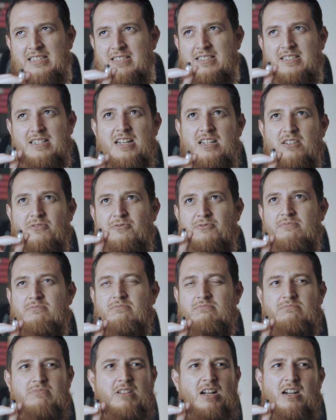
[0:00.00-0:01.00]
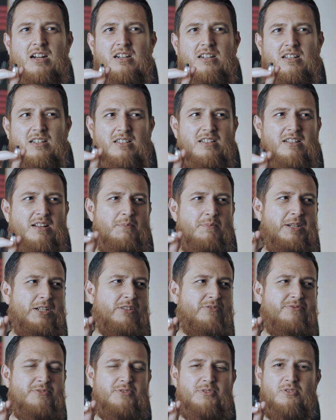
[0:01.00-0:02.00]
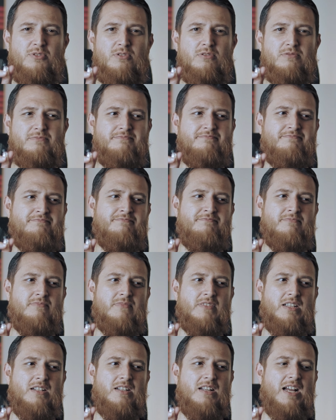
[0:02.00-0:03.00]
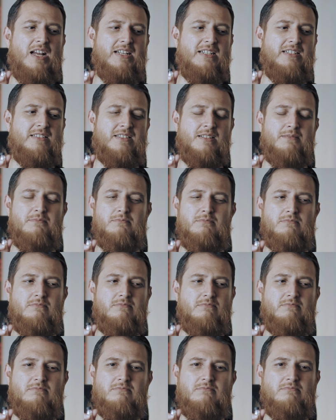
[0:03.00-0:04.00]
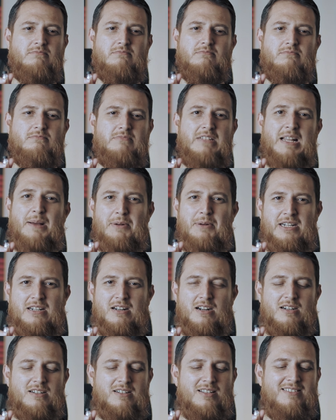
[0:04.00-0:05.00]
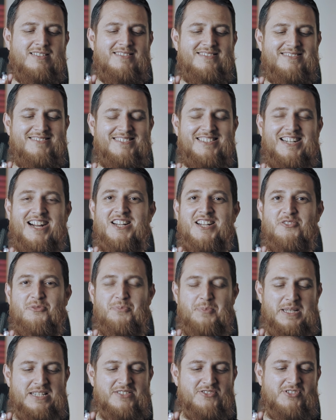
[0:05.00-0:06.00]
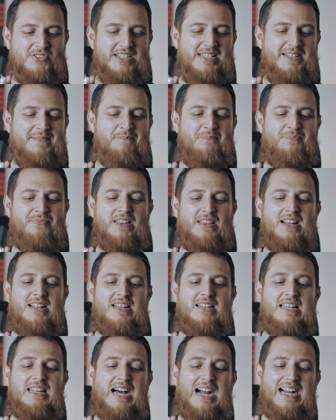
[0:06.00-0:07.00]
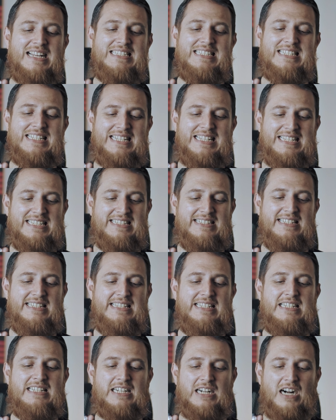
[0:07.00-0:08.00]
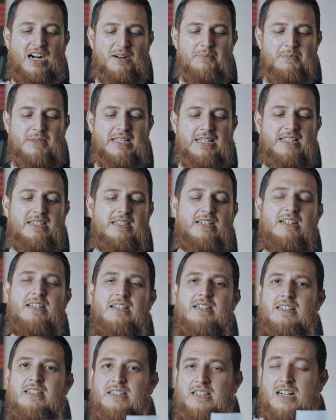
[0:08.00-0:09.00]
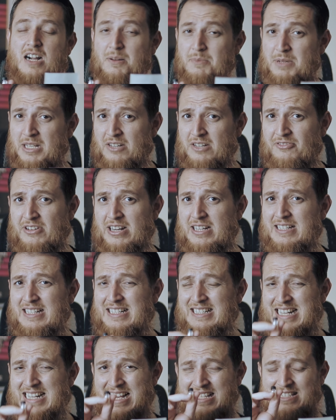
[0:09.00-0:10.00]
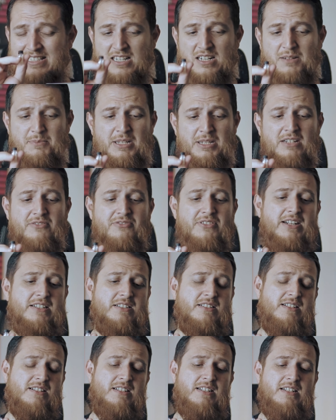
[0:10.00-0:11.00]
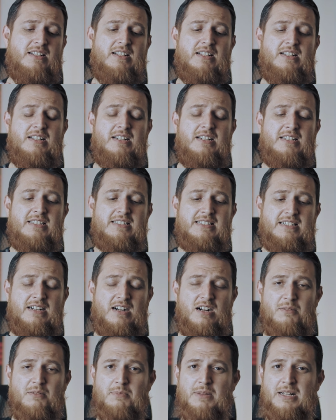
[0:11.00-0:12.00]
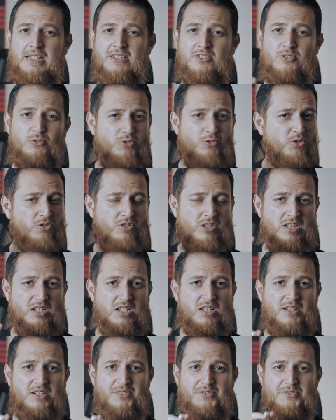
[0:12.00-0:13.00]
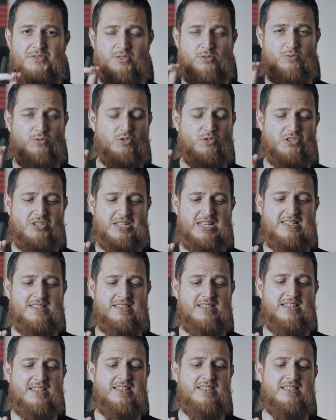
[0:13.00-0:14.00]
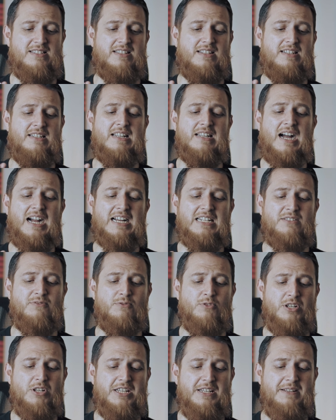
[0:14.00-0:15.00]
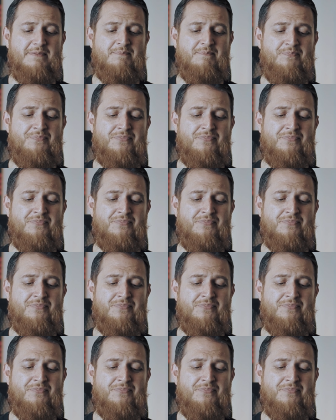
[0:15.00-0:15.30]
is kind of tart, a little bit of, like some lemon tart kind of pastry. Light, airy, calming effect. It has calming effect. It is calming to your nerves, to your senses. Light woody,